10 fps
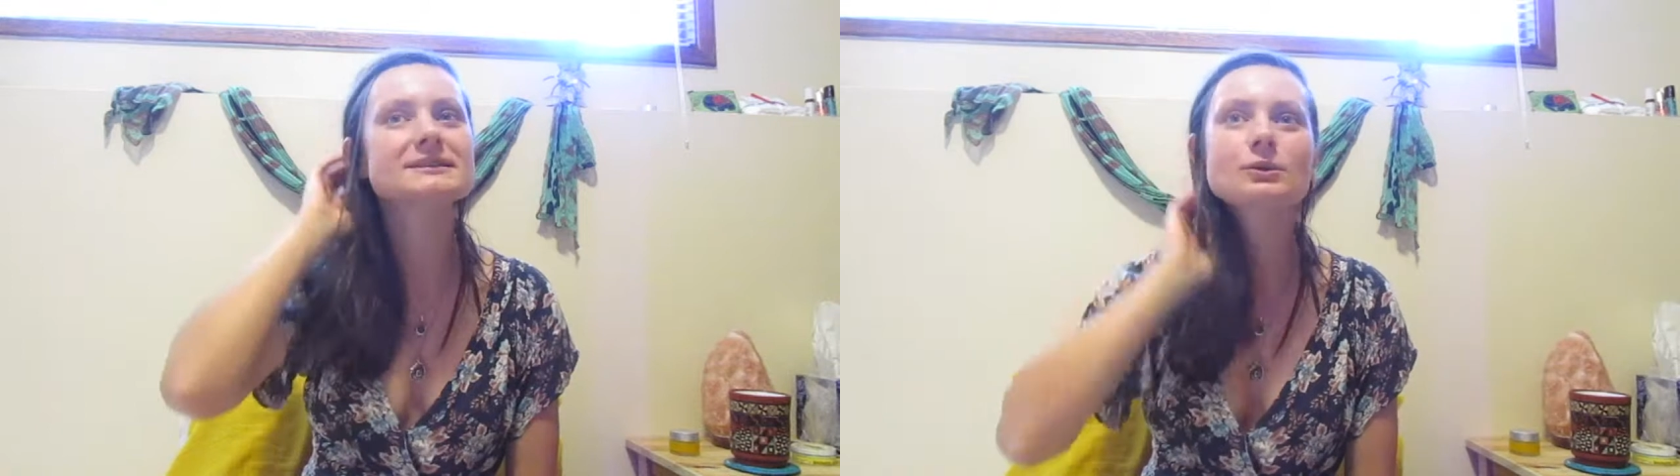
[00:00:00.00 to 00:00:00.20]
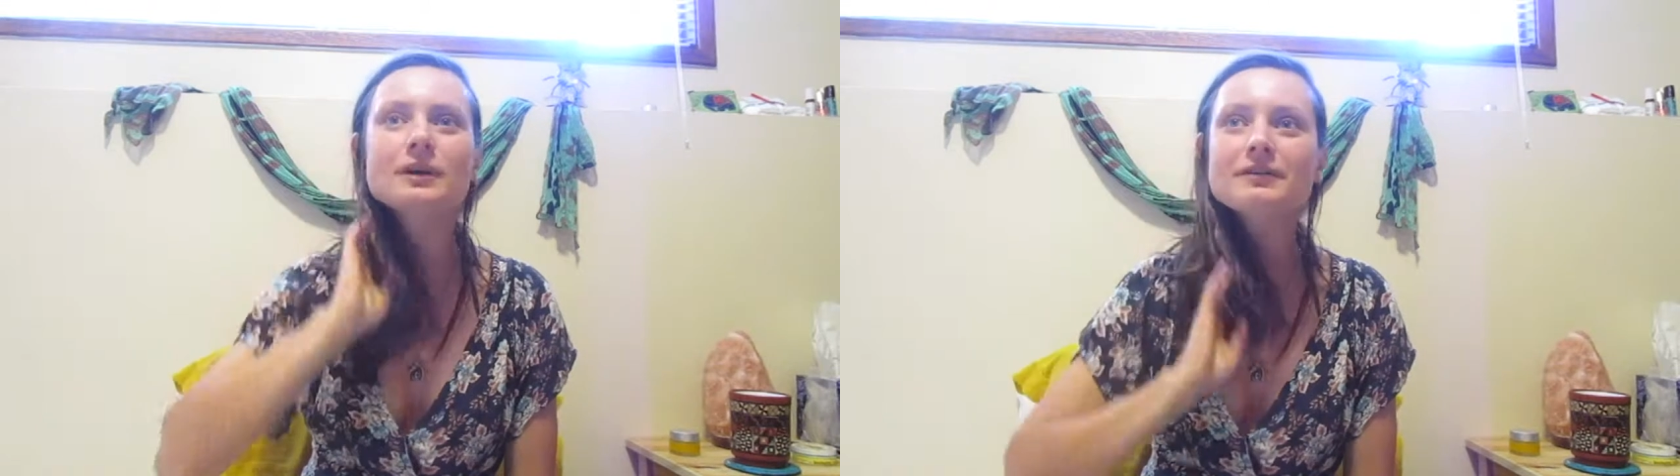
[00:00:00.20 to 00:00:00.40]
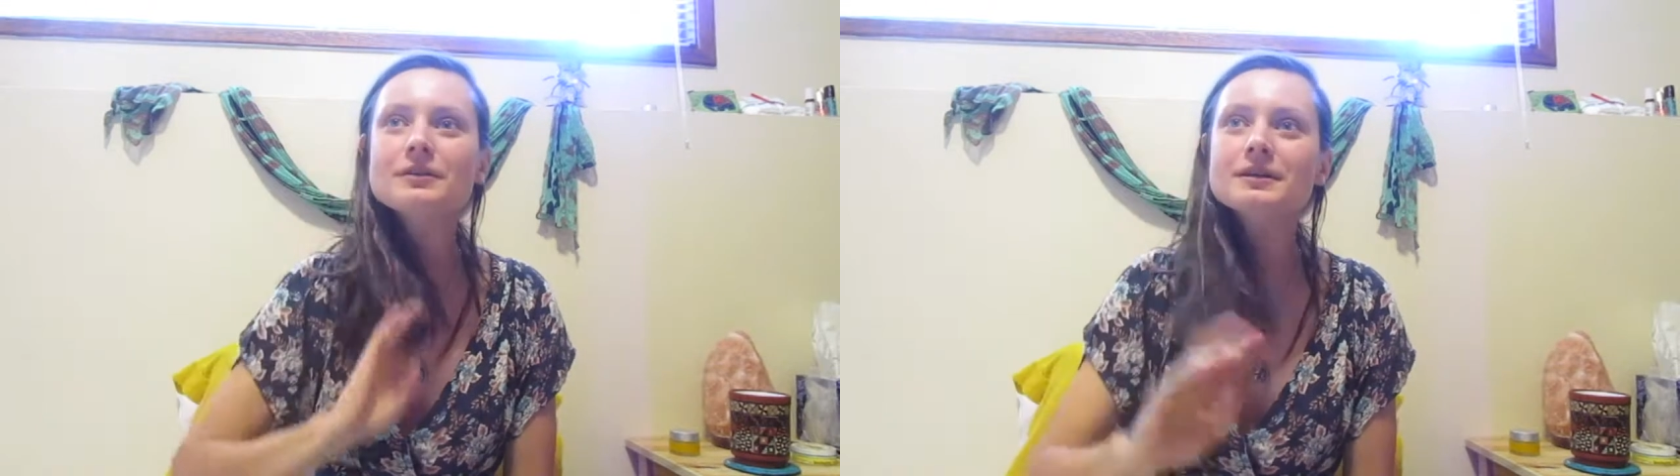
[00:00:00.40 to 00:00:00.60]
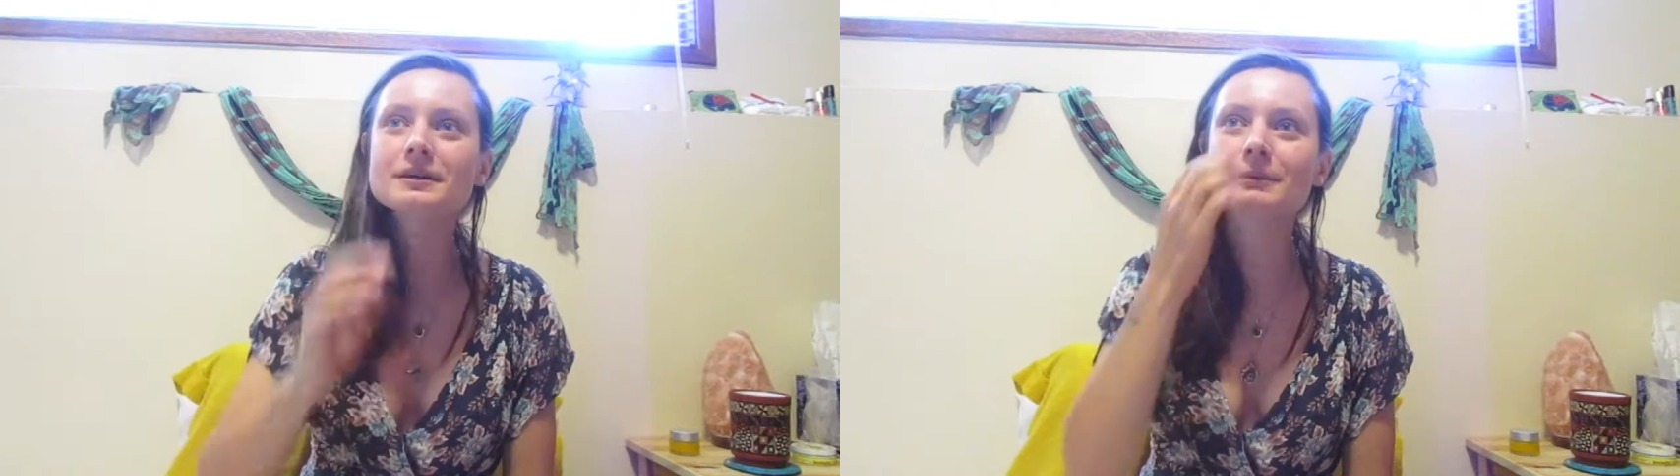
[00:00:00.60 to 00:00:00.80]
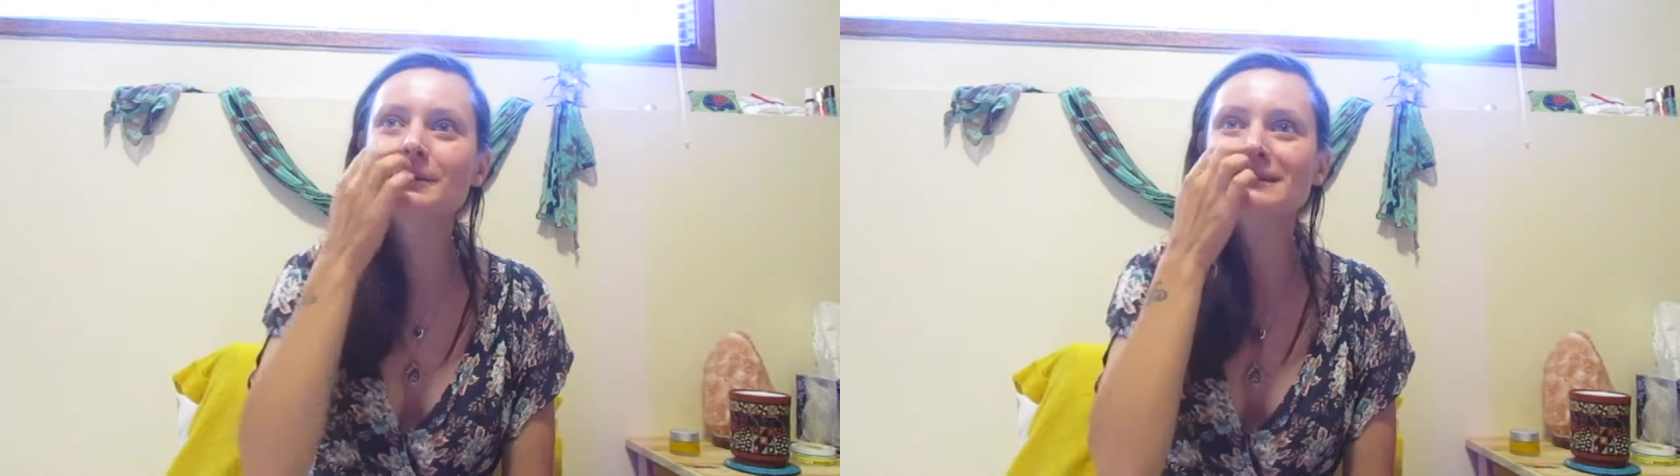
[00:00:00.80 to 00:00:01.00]
So if you
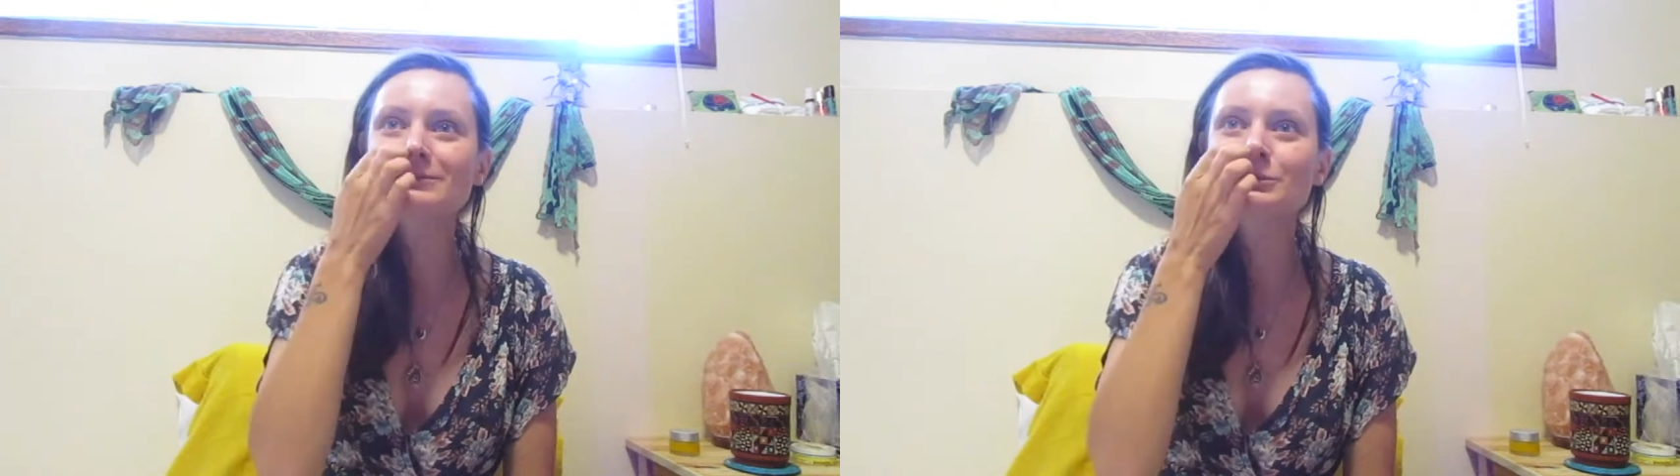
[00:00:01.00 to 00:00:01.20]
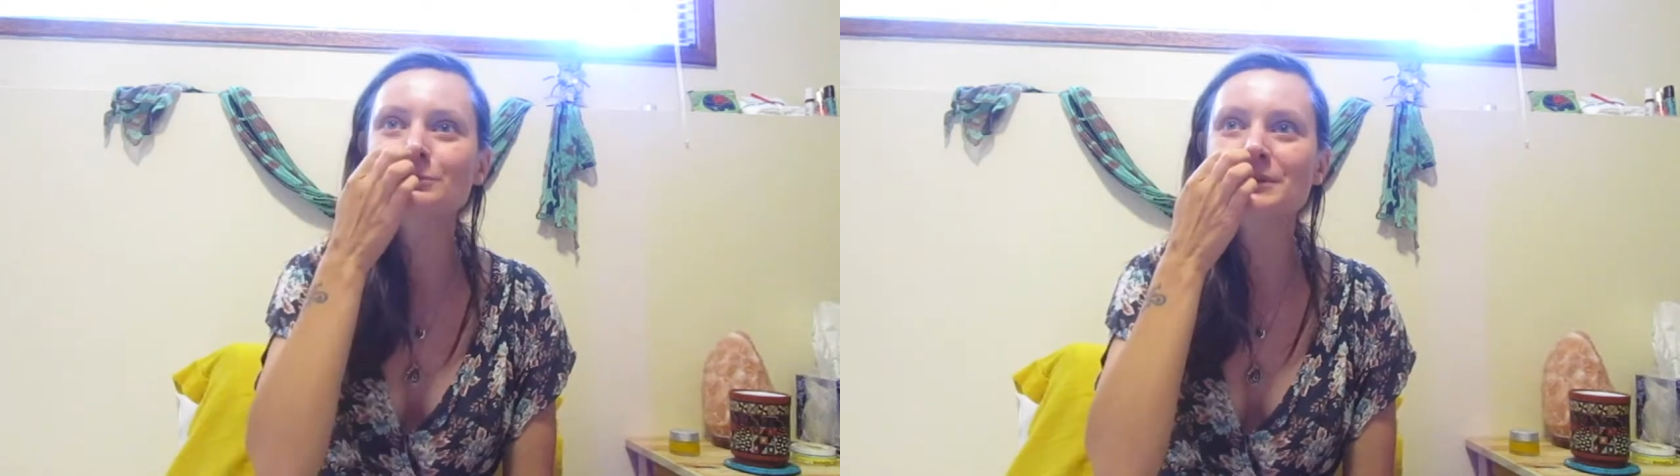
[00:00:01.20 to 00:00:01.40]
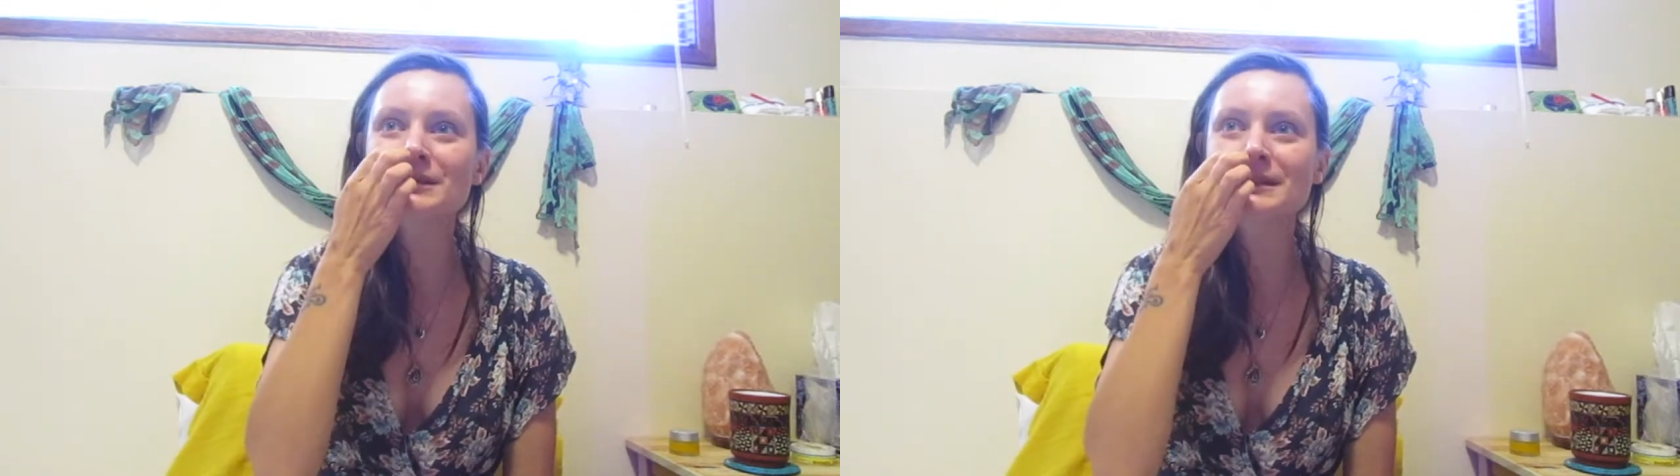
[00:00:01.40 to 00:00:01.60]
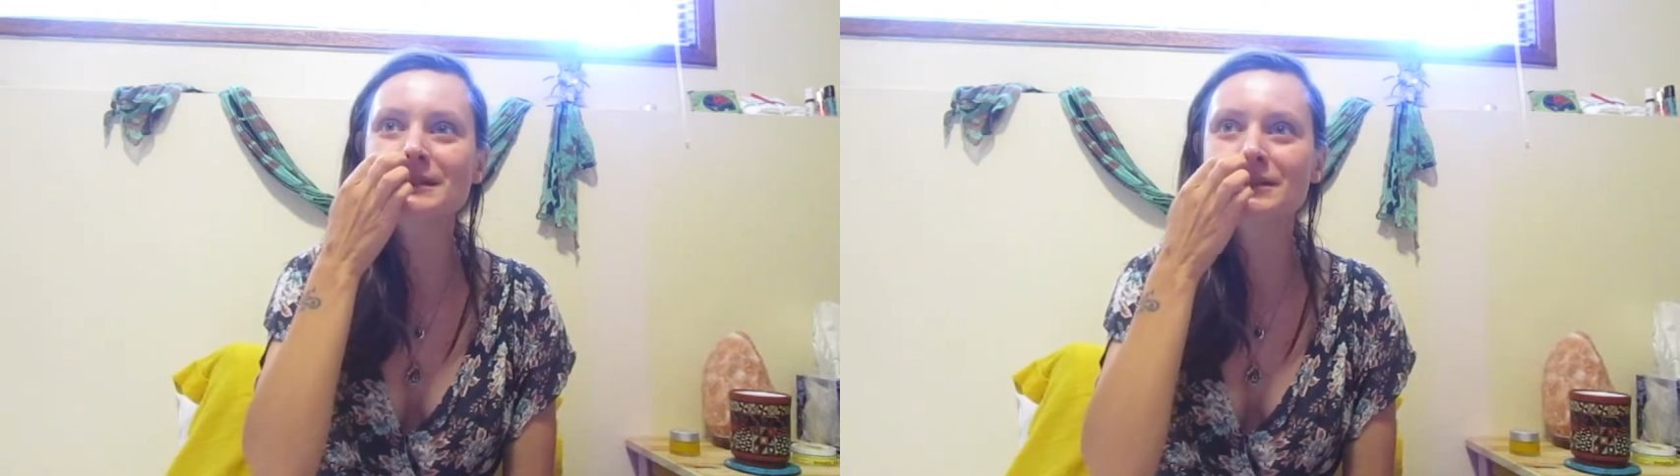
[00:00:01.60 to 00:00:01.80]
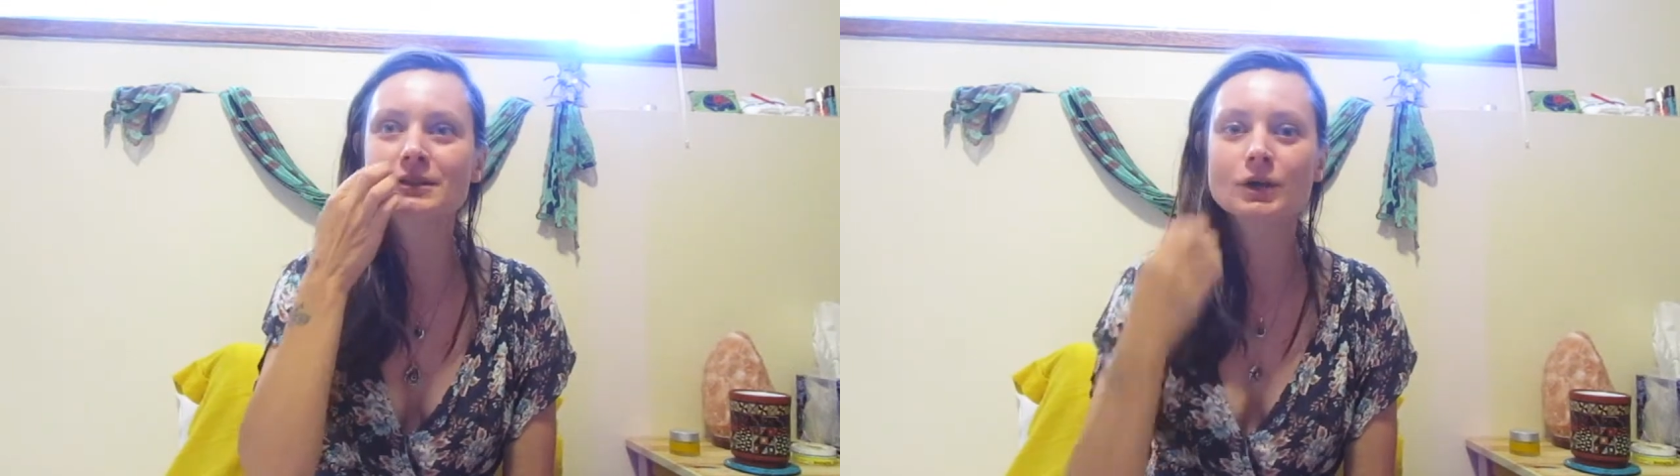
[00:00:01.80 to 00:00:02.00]
think about someone
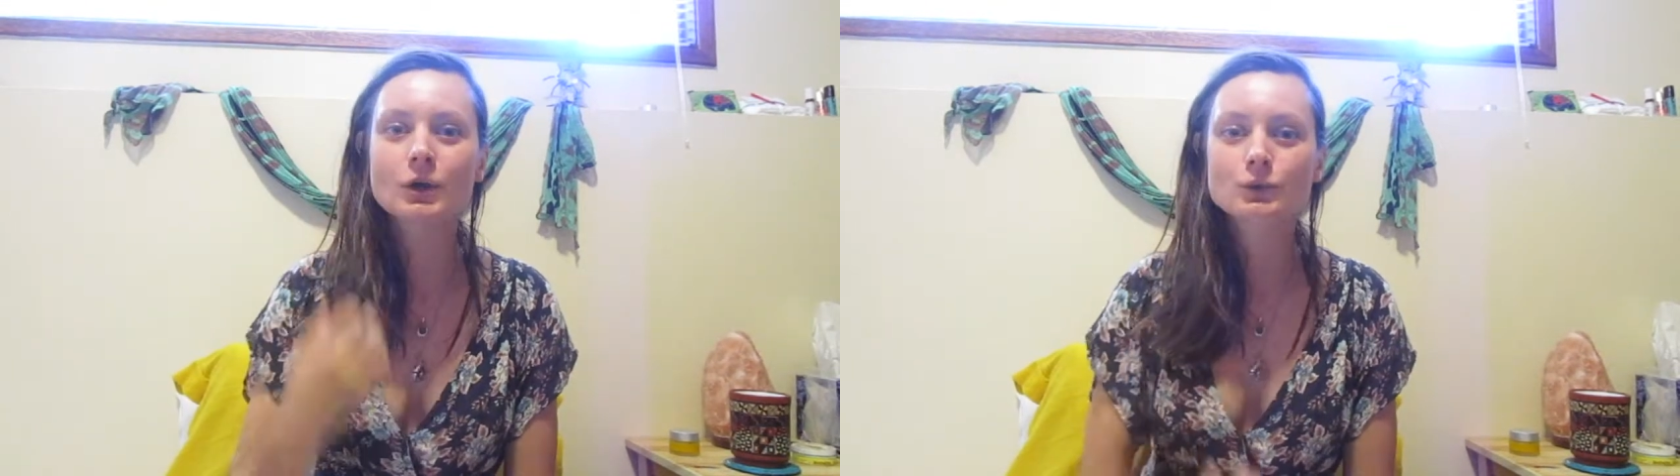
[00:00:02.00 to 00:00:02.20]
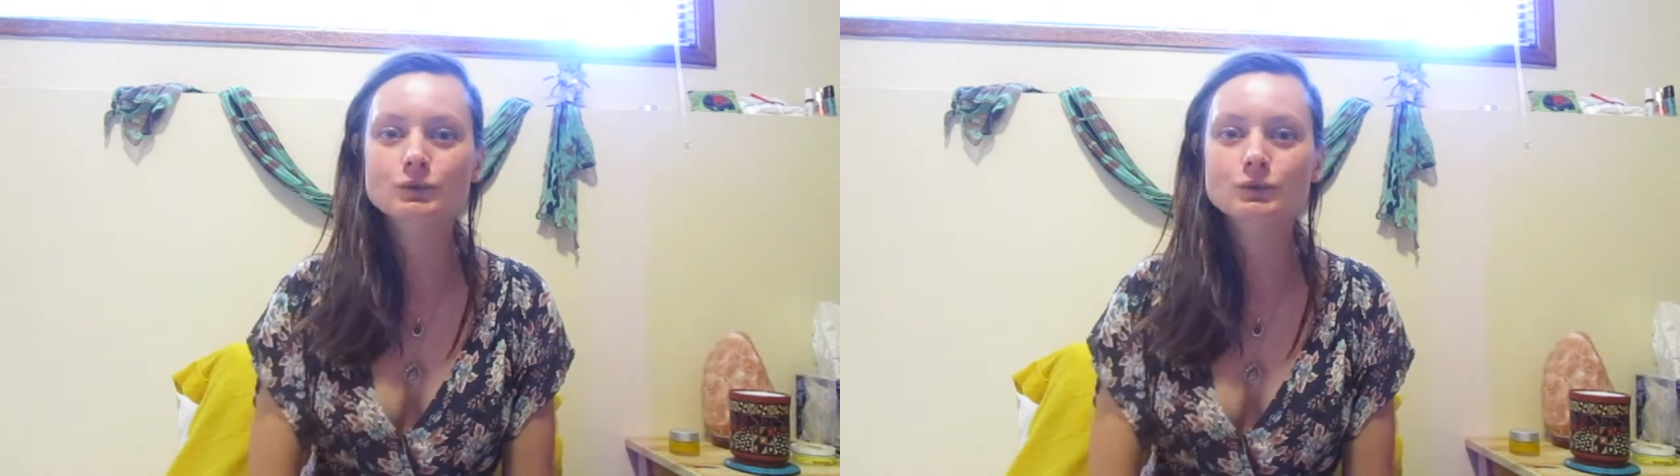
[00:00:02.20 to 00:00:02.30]
being